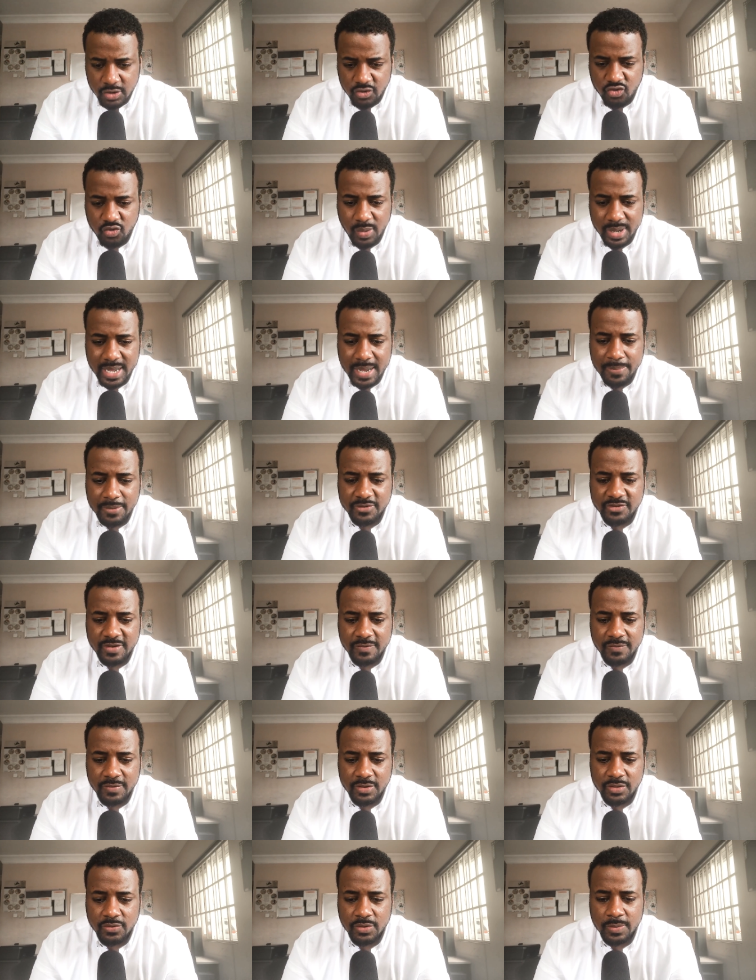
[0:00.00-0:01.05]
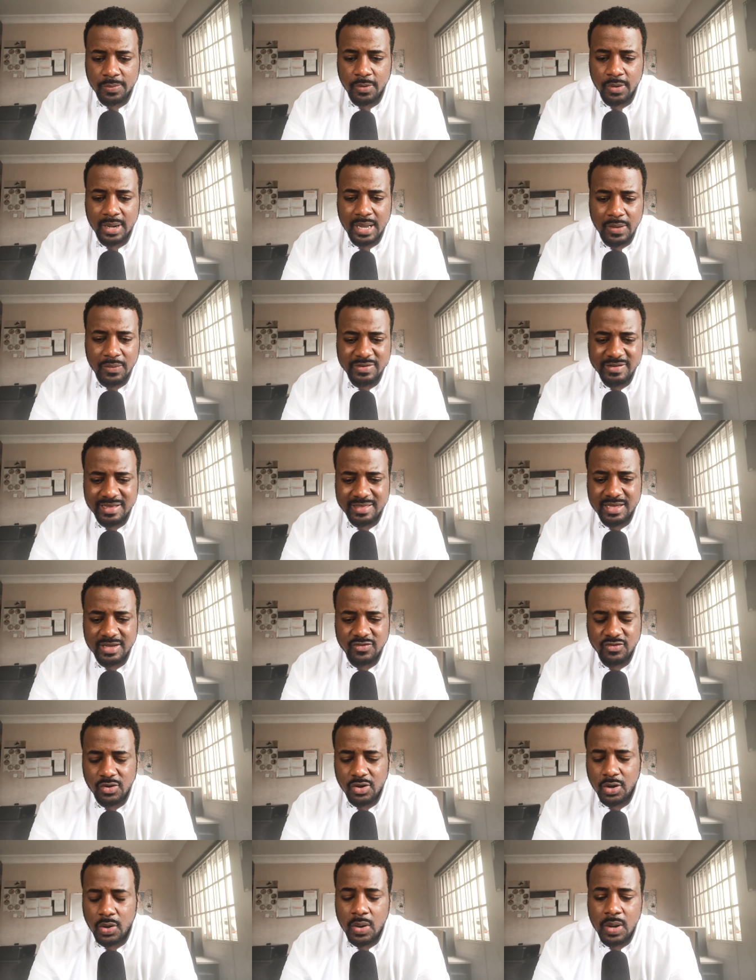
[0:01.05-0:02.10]
28% from the three-point line, which I think is
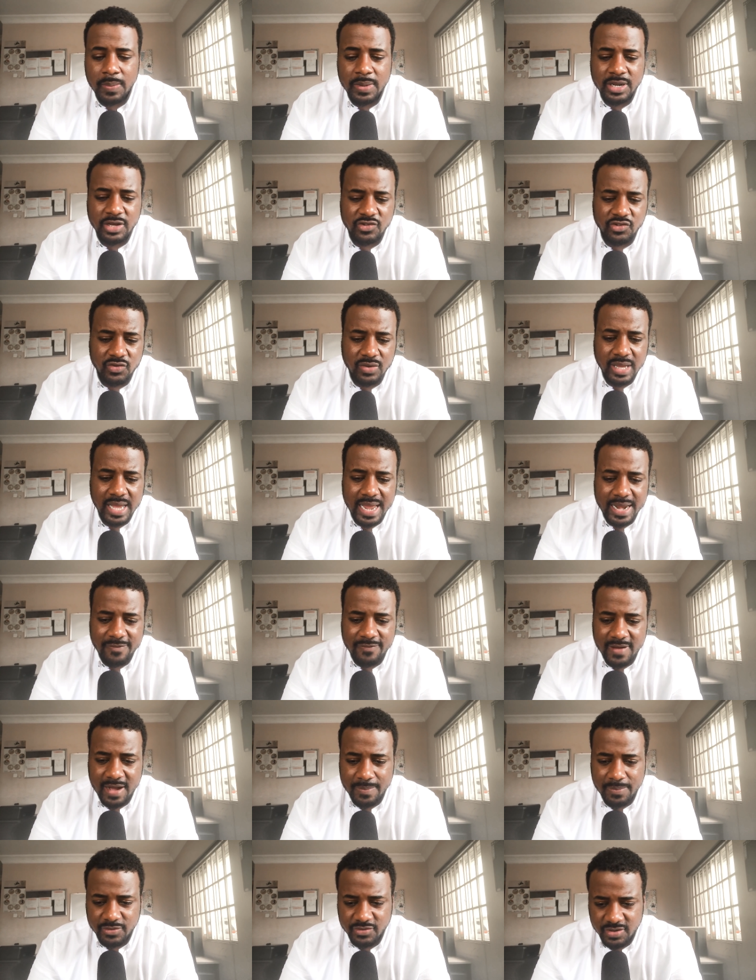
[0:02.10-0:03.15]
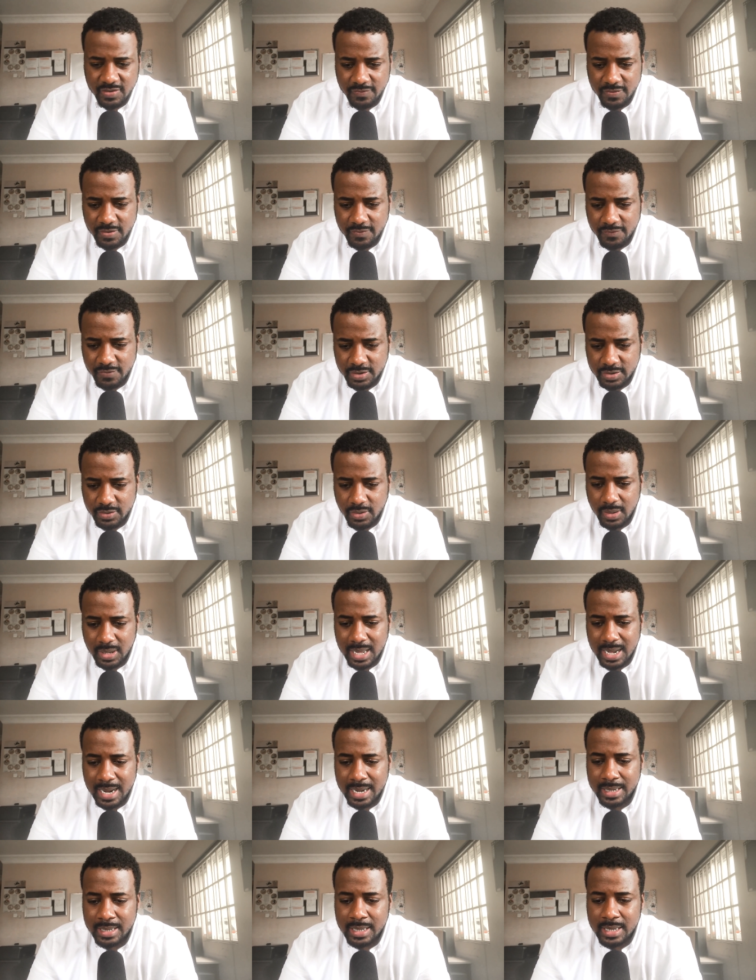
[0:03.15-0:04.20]
going to go up, but he's shooting 85% from the free throw
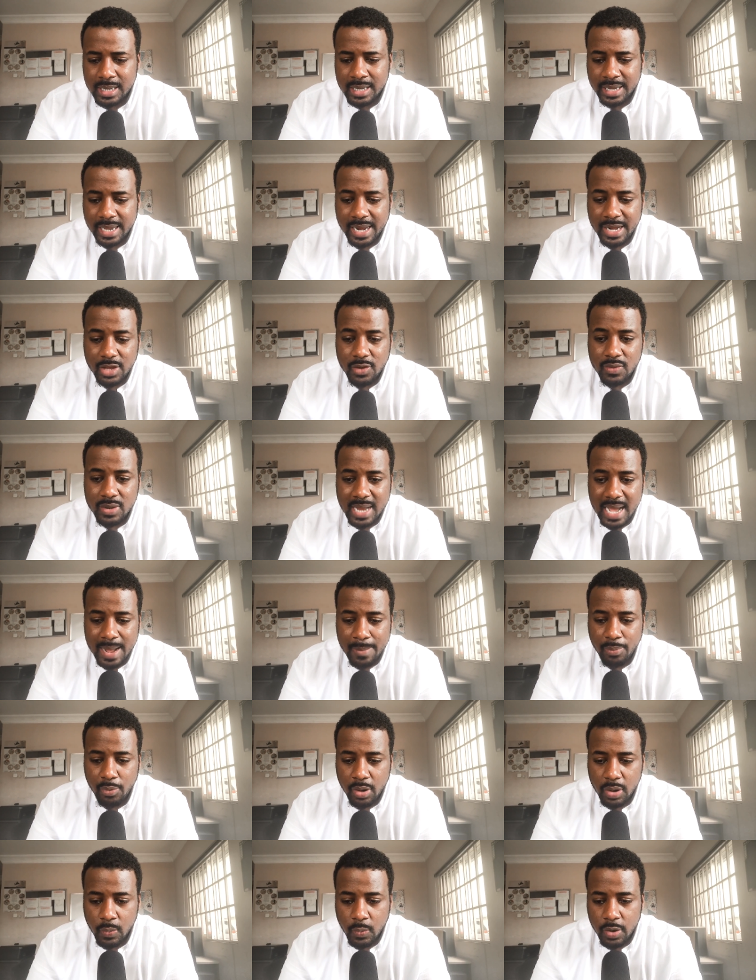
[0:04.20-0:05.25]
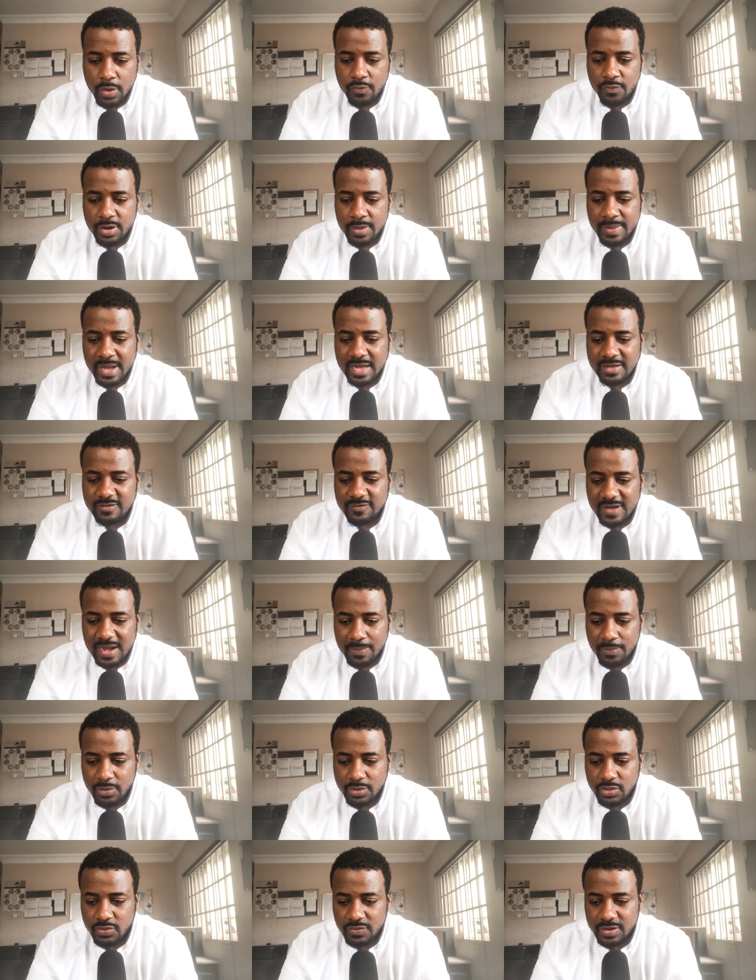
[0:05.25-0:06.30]
line, getting you 9.1 rebounds,
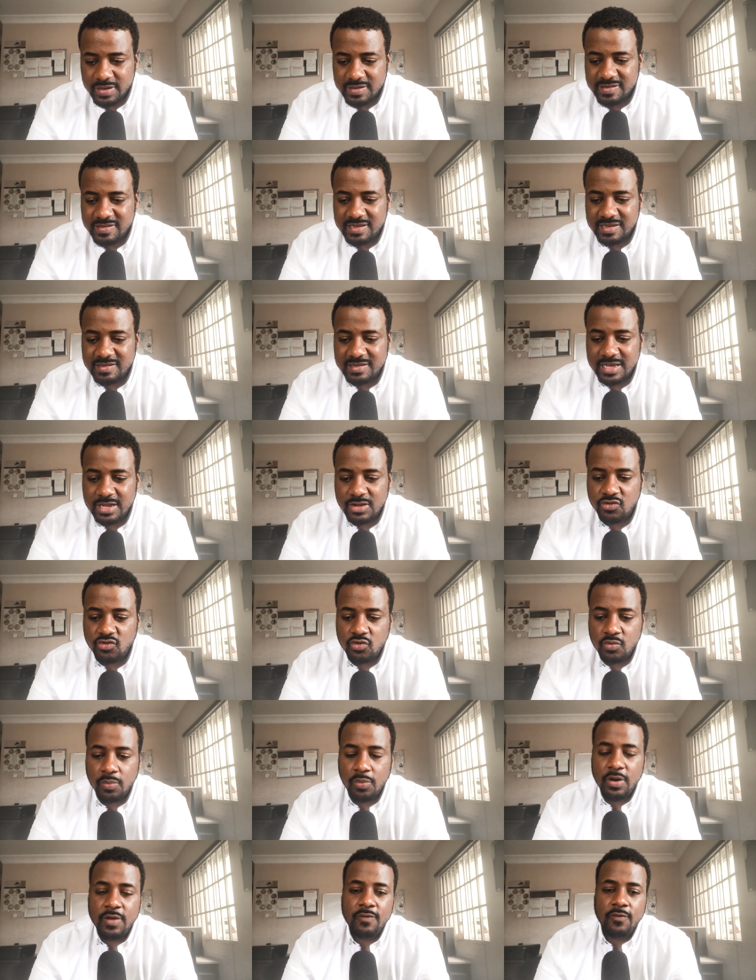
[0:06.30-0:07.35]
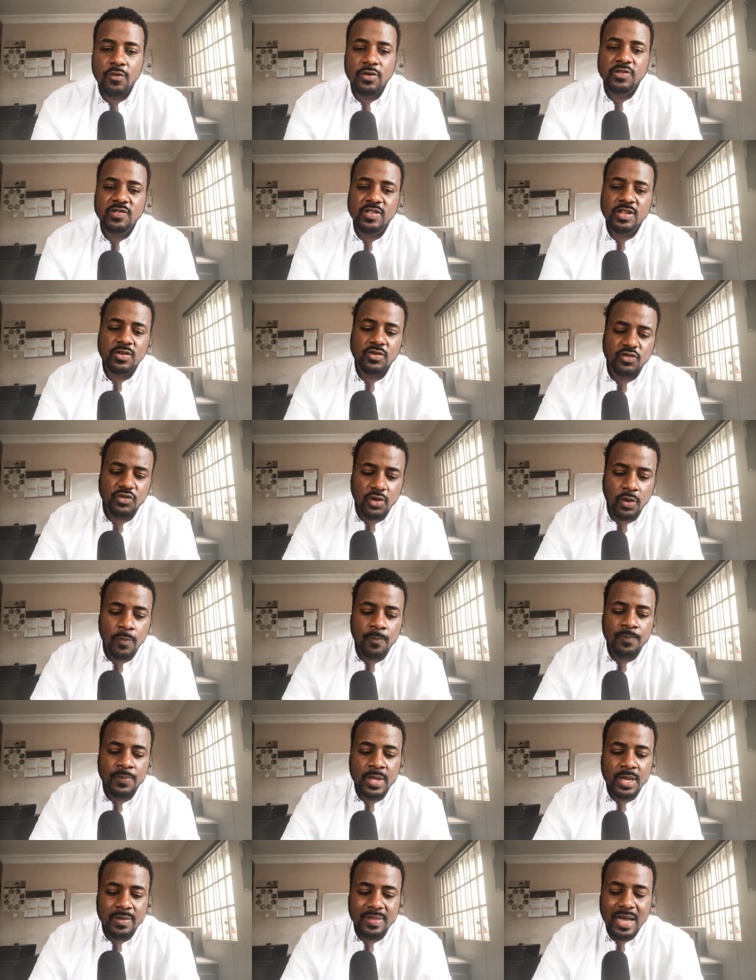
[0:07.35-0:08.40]
5.3 assists, and 2.4 steals. So
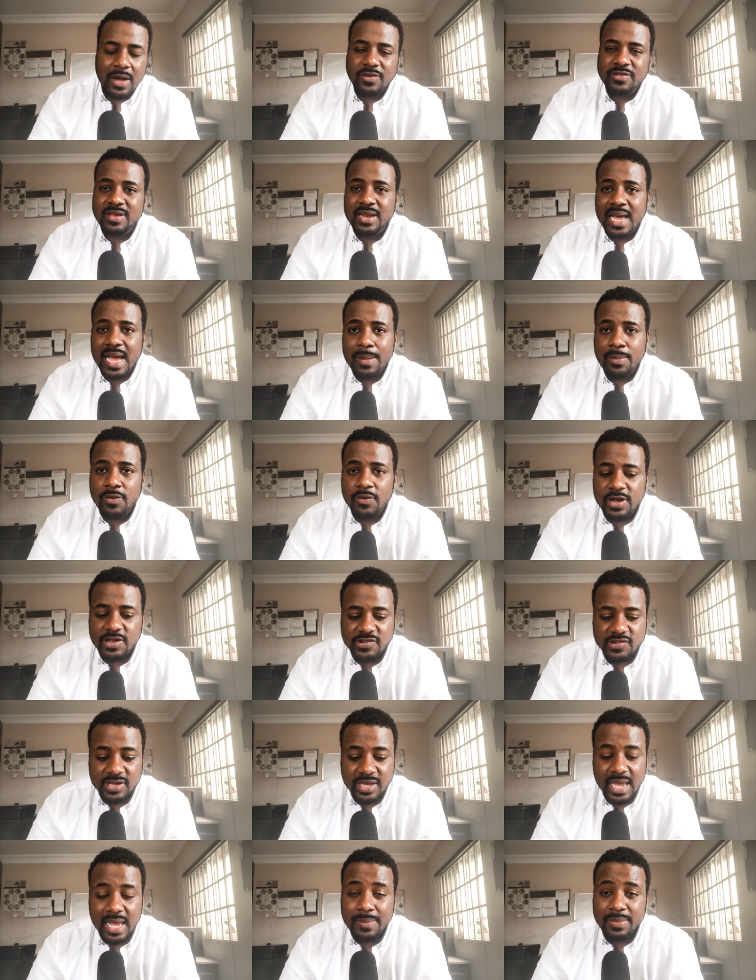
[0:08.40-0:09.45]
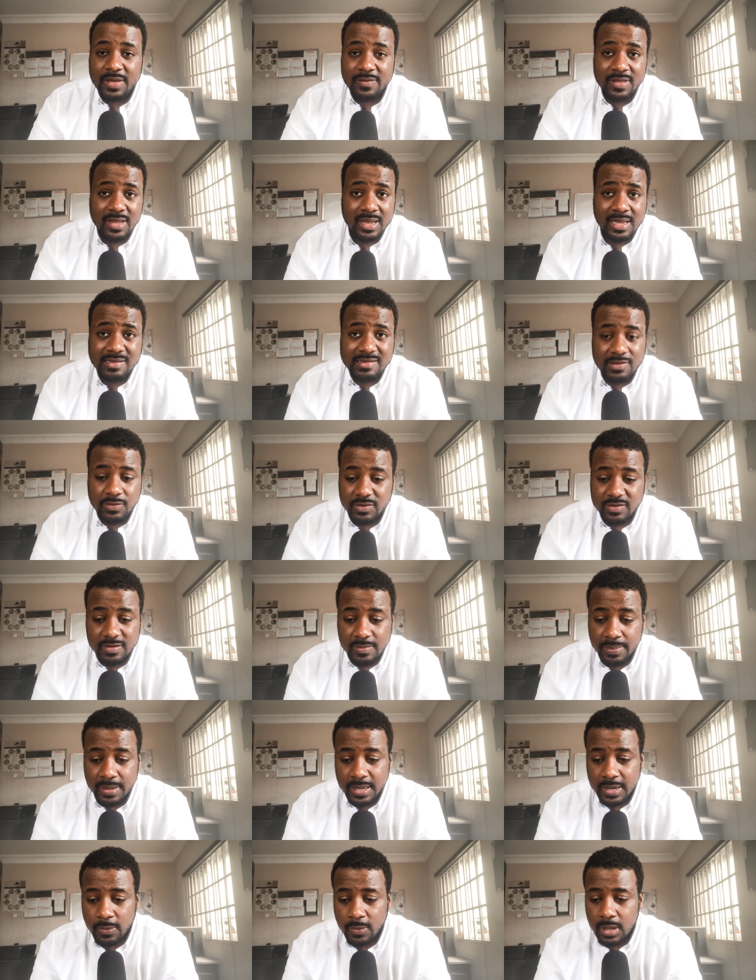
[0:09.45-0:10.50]
that was an aberration game. Nevertheless, he wasn't
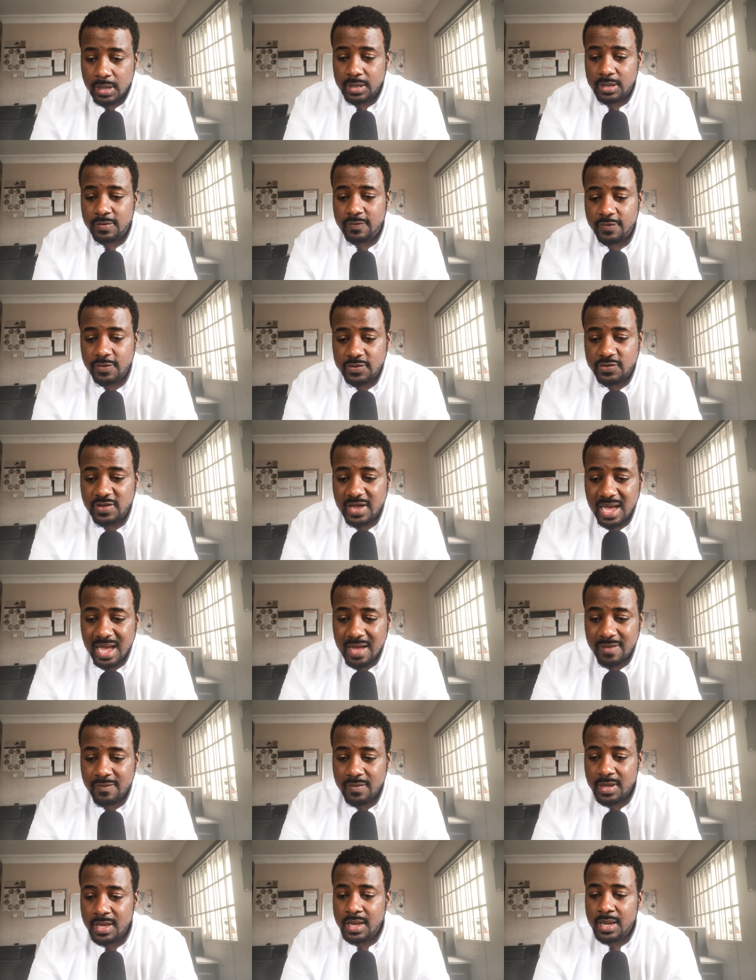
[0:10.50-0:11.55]
playing well in the first half,